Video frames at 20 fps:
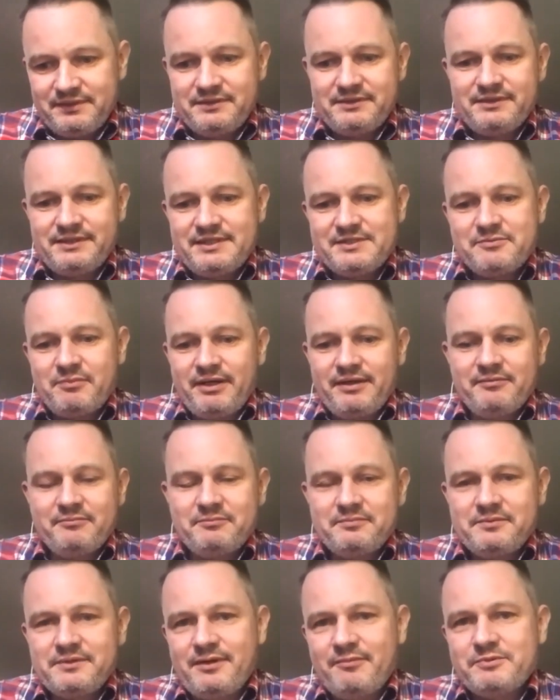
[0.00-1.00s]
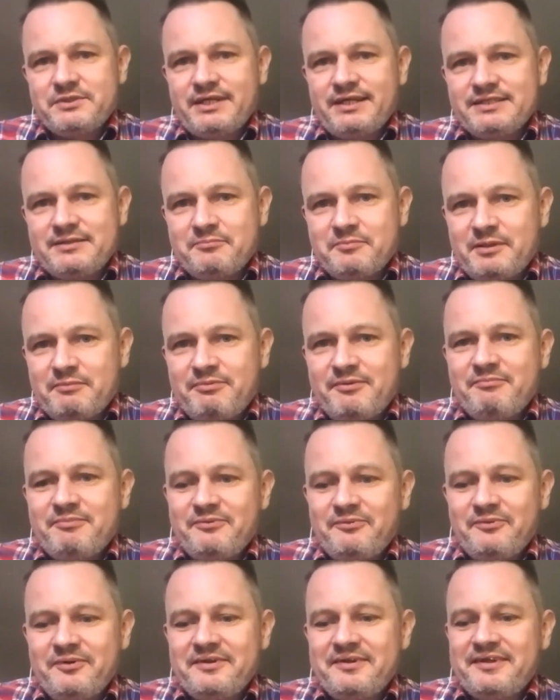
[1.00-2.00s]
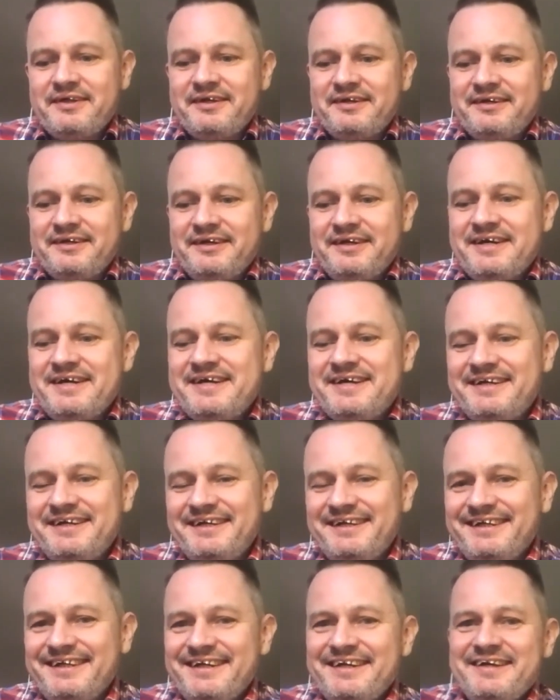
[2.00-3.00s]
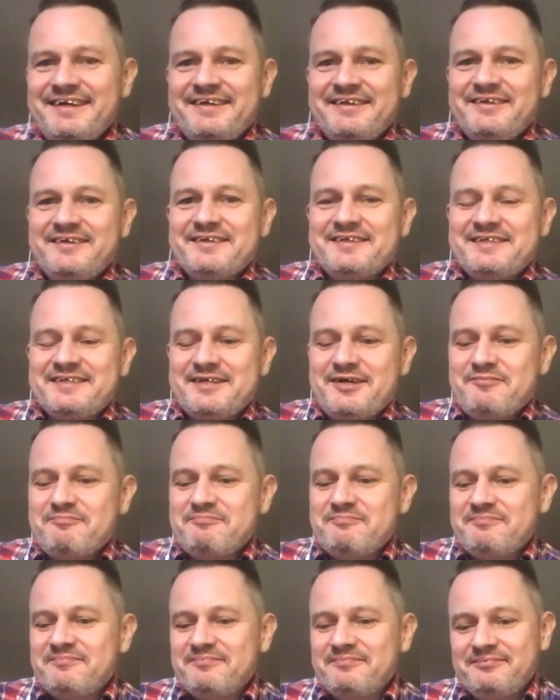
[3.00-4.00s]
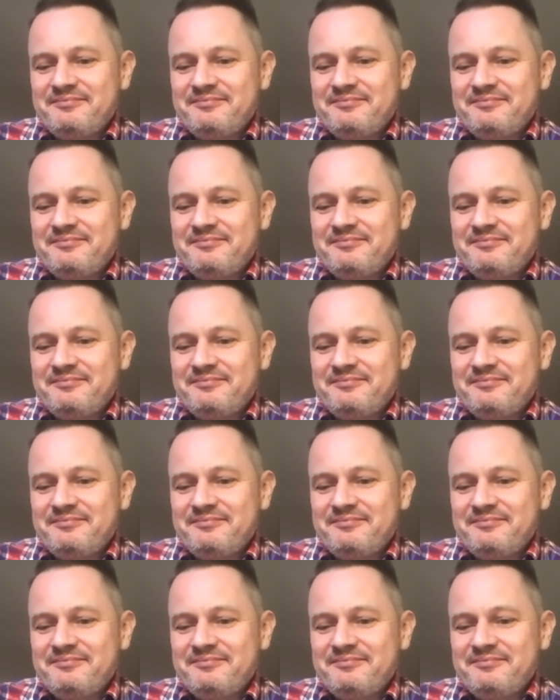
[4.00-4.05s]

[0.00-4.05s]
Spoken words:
this might upset some people, but one thing that's that